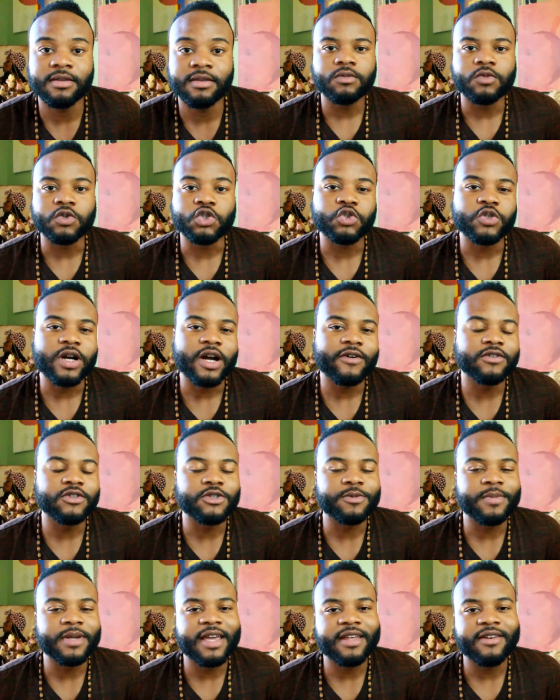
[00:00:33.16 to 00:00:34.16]
When
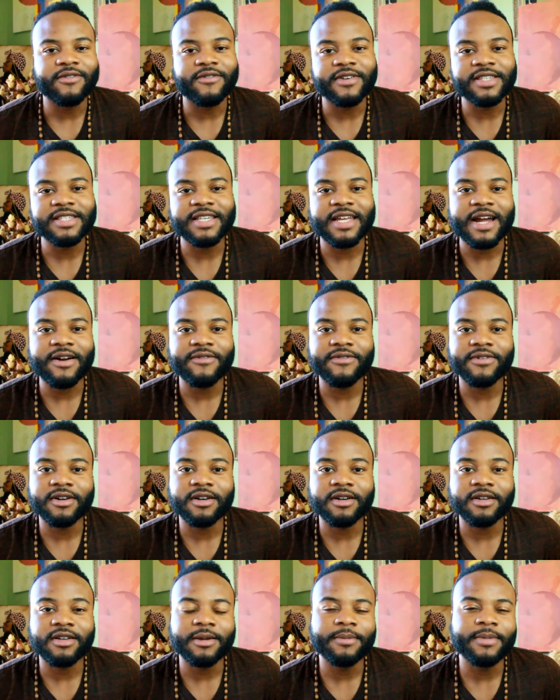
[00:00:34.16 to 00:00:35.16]
travelers began to visit
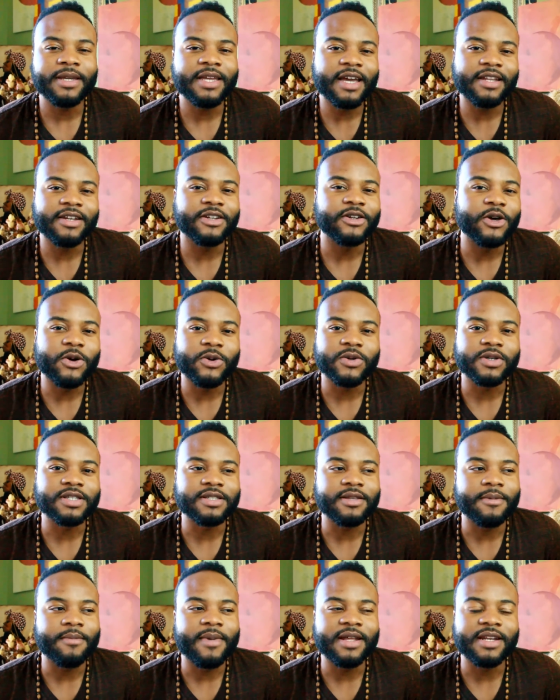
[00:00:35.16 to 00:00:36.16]
Africa, they began to notice
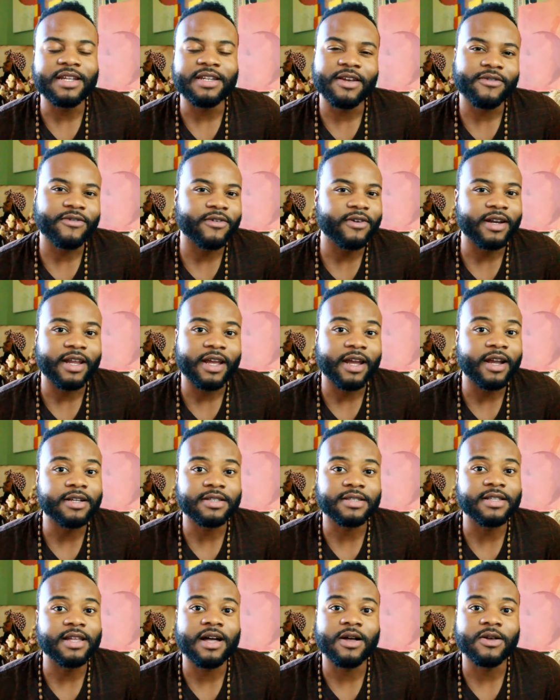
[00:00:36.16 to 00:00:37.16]
the many different
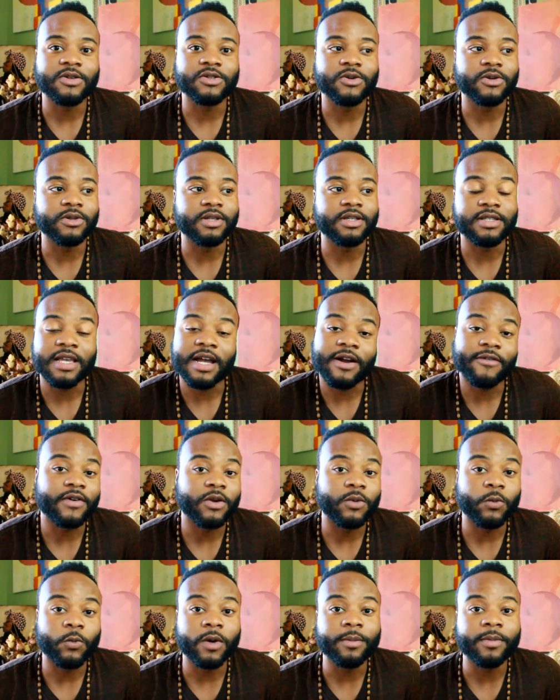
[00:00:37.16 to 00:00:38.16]
hairstyles on these
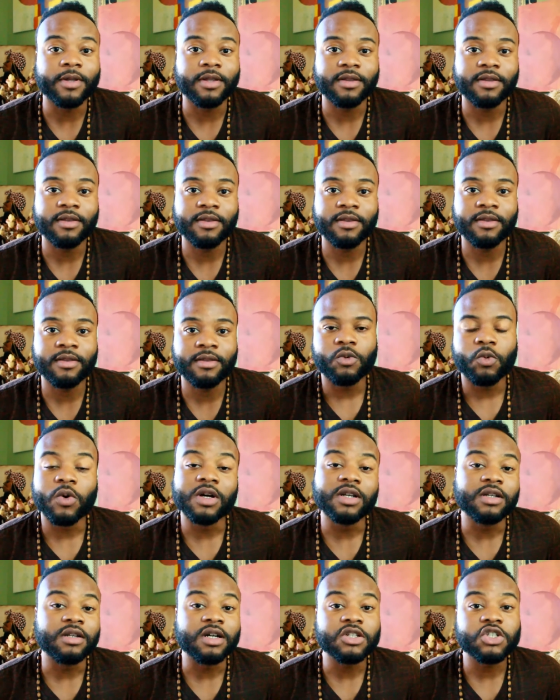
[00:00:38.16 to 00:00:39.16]
African women.
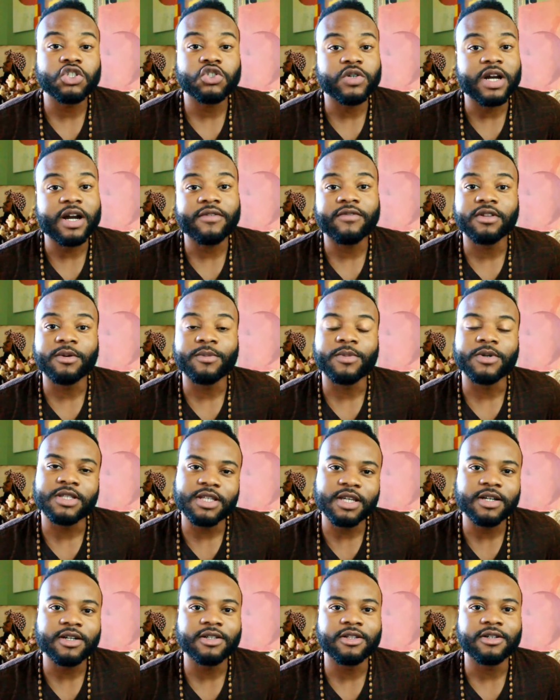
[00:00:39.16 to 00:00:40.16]
One Dutch traveler in
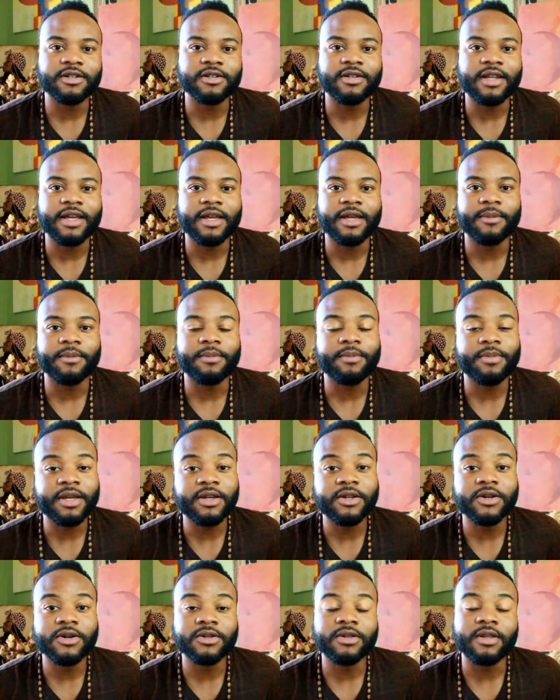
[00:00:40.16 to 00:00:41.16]
particular named
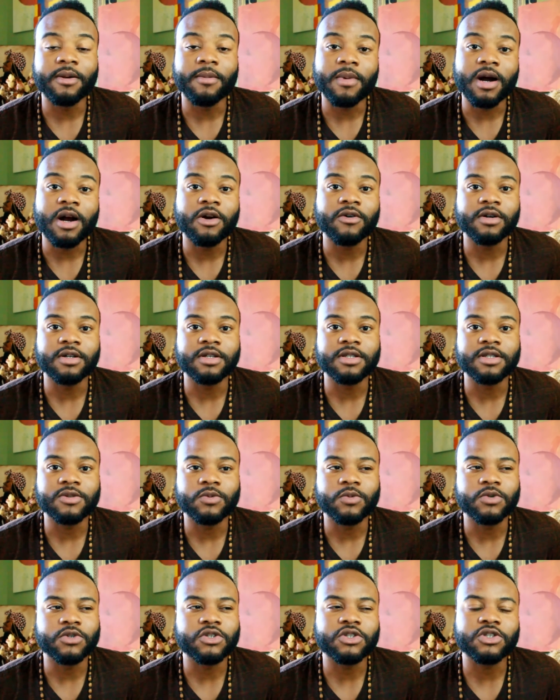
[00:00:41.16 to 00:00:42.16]
Peter de Marees
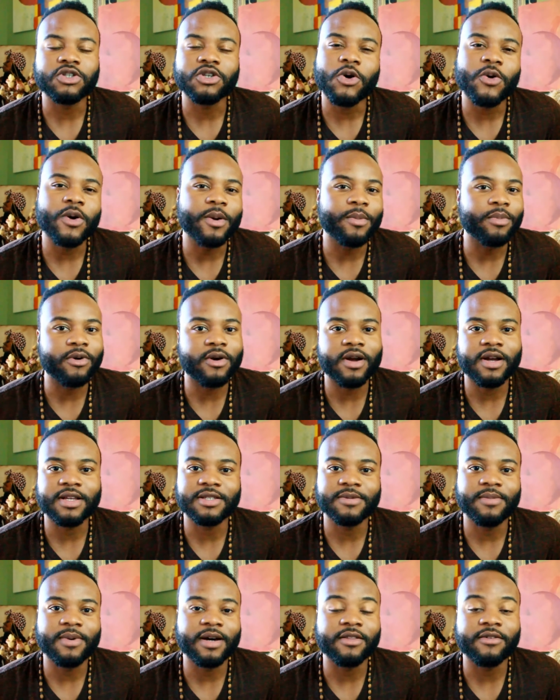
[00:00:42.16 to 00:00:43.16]
was so
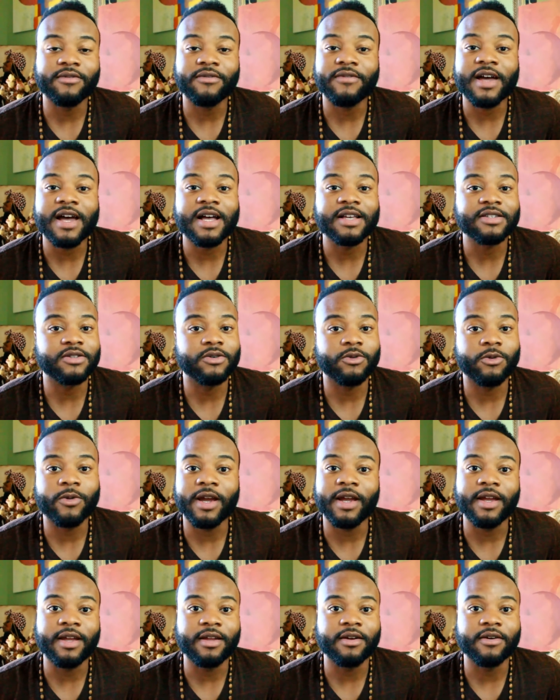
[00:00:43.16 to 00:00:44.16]
impressed by the vast
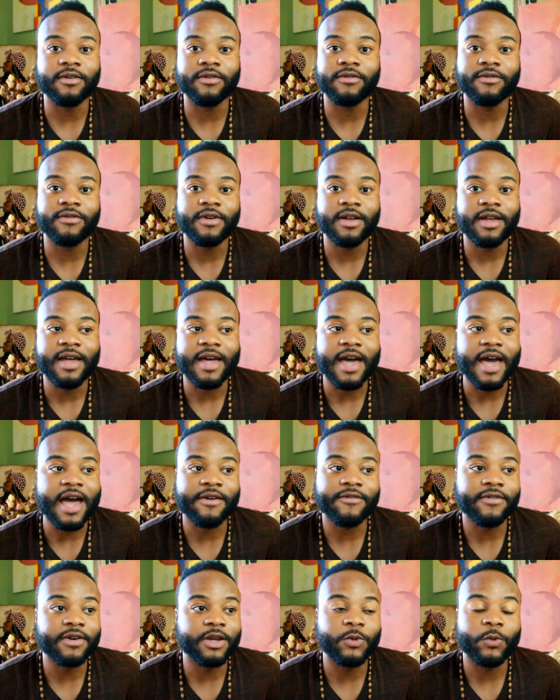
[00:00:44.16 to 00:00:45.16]
array of
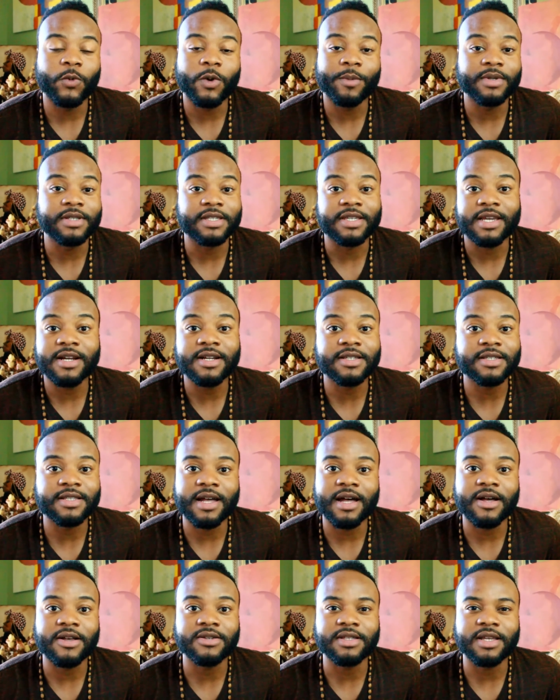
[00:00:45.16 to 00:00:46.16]
African women's
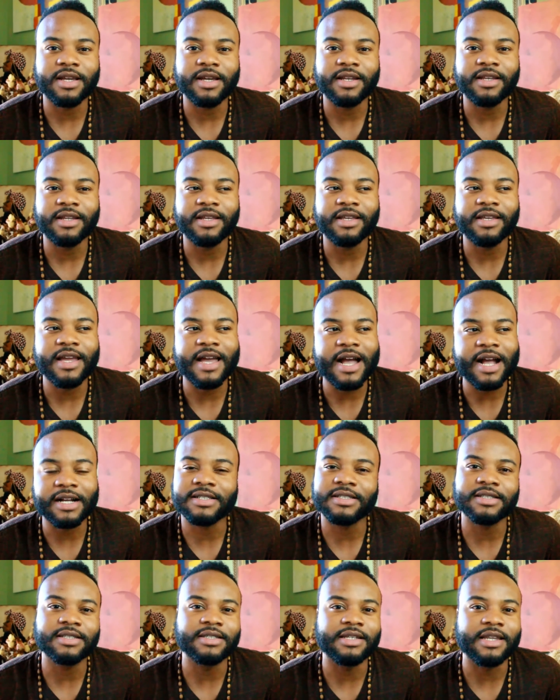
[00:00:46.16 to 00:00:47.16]
hairstyles that he
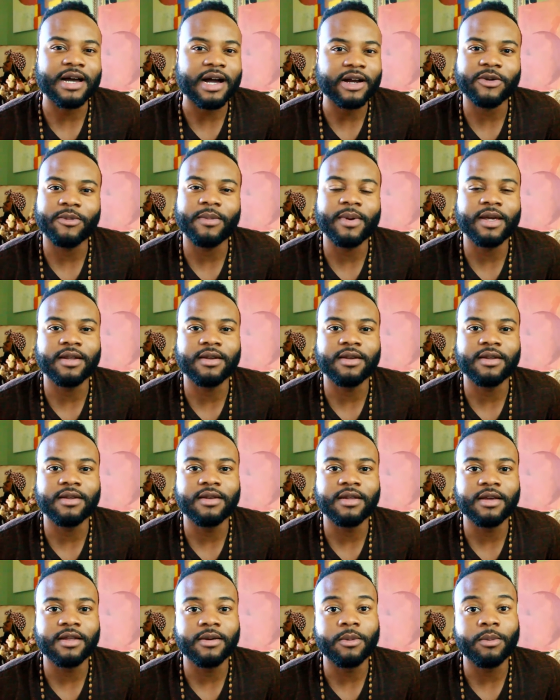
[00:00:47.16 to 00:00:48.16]
actually documented
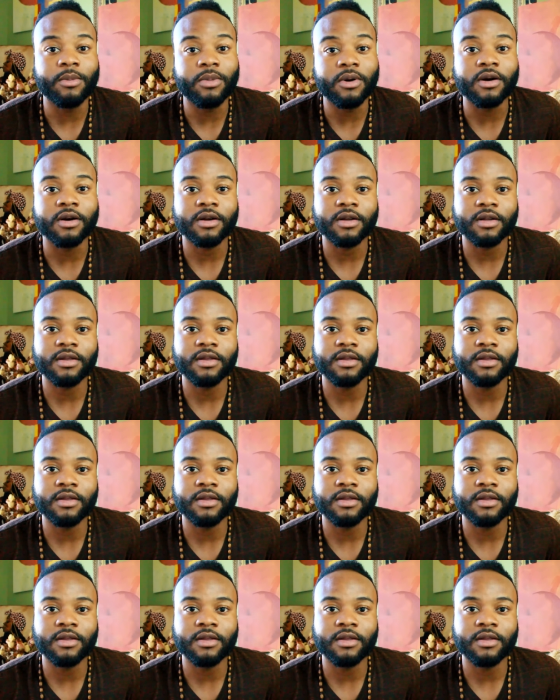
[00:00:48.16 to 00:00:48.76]
it in a book.